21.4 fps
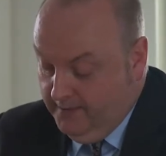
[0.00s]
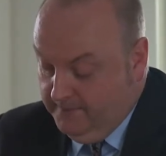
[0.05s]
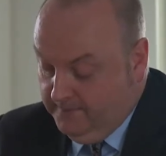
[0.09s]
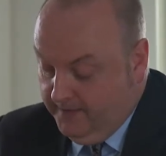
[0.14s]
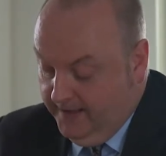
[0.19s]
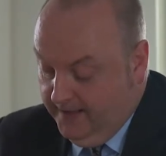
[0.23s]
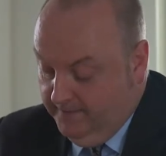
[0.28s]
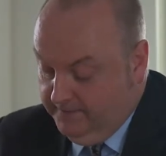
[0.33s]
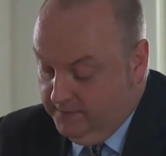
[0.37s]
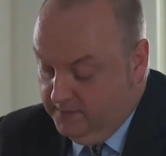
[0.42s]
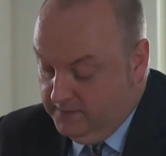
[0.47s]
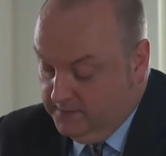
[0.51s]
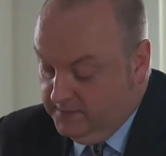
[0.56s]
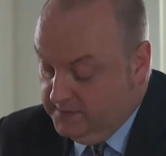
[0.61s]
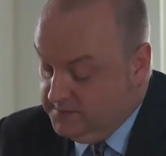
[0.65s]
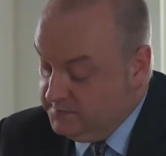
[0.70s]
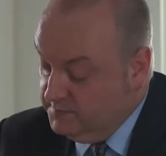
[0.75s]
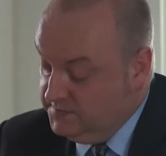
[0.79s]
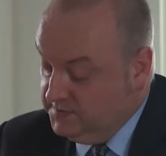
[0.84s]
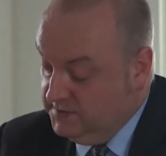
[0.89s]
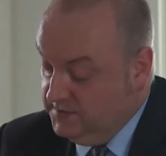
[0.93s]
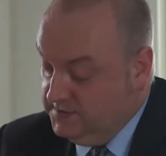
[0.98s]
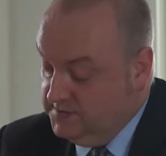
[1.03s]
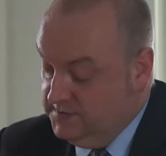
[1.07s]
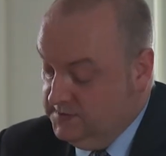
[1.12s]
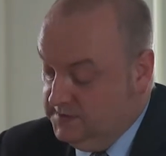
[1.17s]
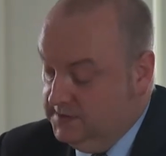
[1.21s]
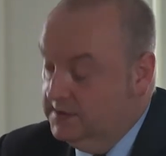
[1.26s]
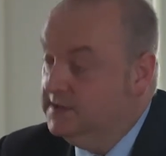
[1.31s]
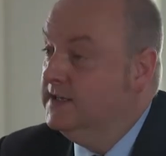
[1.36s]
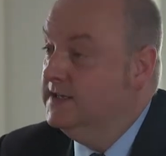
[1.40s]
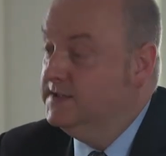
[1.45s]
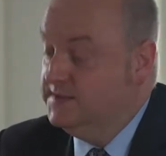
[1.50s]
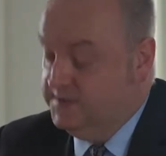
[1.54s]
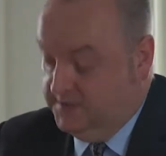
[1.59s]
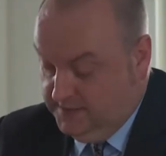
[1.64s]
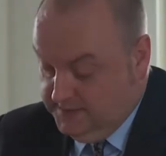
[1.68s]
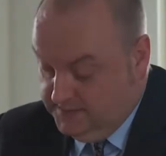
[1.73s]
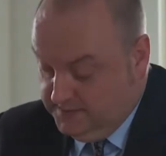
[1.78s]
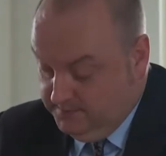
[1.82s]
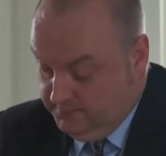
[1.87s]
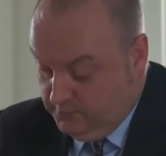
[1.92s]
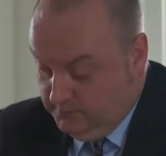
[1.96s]
For Evatt, this was considered a
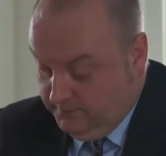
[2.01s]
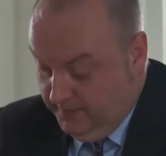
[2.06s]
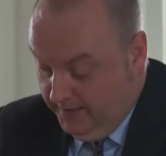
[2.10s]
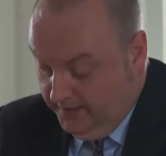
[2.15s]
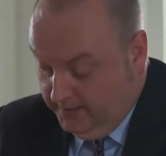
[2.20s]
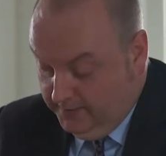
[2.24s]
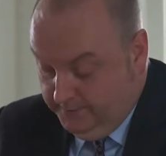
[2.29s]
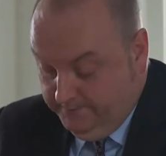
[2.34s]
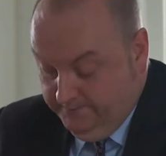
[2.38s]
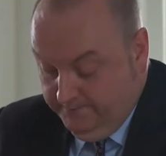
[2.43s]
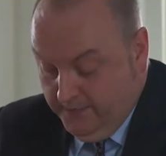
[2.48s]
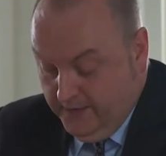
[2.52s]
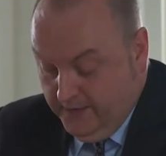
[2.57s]
sensible manner